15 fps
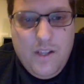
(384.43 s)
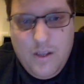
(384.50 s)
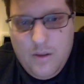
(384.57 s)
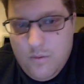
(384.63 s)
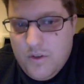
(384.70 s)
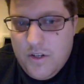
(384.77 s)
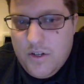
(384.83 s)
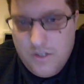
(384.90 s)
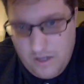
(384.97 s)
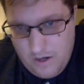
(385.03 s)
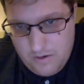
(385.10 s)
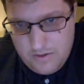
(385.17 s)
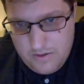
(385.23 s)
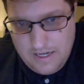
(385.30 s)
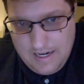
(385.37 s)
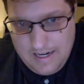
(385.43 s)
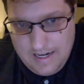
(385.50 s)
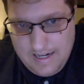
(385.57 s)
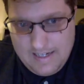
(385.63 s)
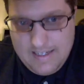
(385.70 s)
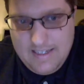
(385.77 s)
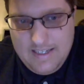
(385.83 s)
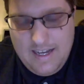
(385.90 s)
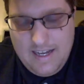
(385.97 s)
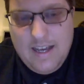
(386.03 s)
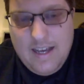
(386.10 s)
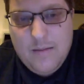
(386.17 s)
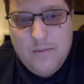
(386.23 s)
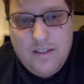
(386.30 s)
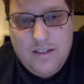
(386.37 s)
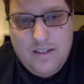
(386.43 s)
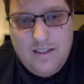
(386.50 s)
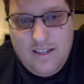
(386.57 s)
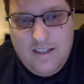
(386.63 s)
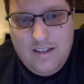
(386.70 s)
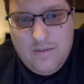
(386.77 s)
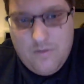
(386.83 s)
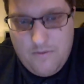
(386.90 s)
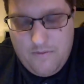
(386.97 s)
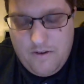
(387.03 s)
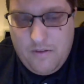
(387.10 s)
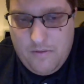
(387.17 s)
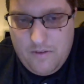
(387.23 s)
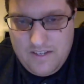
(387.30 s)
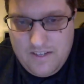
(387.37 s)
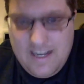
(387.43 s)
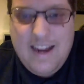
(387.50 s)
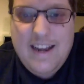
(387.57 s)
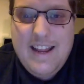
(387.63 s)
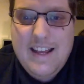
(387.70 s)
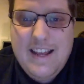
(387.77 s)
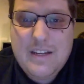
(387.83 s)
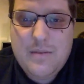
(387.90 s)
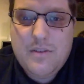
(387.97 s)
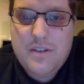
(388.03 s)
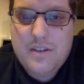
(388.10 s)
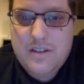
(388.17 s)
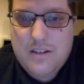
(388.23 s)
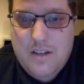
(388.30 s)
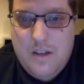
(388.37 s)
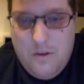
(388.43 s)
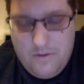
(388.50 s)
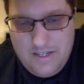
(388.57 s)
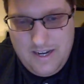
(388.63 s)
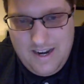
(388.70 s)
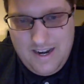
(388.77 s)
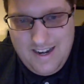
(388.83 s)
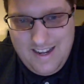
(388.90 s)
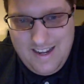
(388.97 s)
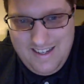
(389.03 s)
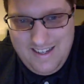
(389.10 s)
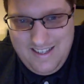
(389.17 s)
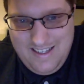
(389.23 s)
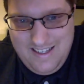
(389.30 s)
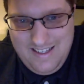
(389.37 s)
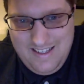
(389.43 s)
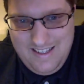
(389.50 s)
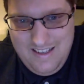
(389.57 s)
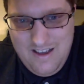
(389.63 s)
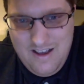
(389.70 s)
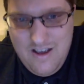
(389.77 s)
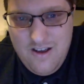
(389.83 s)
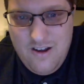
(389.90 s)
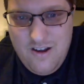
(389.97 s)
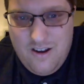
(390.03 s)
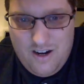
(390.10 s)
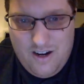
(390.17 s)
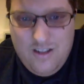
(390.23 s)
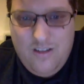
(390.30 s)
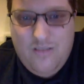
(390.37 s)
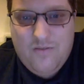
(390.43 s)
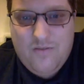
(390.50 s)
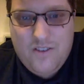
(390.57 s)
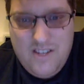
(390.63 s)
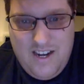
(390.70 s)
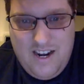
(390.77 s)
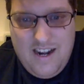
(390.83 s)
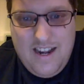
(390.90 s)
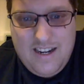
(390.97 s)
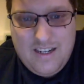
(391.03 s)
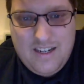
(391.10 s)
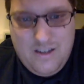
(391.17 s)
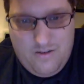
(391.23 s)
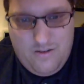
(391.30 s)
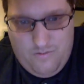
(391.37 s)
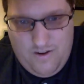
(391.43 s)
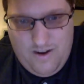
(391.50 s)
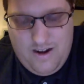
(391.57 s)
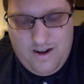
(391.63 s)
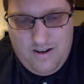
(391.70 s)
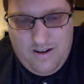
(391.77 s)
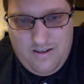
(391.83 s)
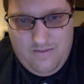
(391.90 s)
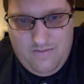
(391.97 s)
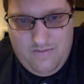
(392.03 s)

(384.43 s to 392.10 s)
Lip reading: v, which is cosine x, times the derivative of sine x, which is cosine x, all over sine x squared.